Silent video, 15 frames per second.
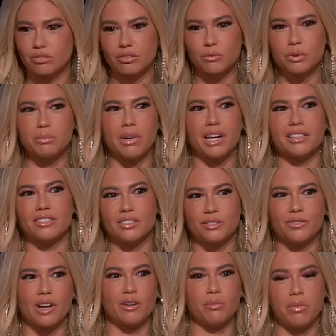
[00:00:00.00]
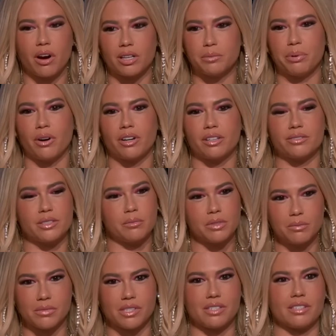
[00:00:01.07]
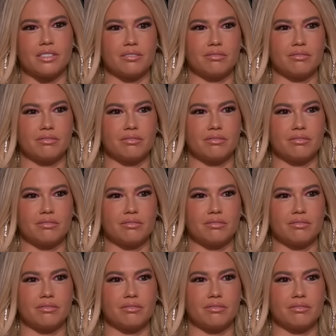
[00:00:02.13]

we might have just found a body part of somebody missing.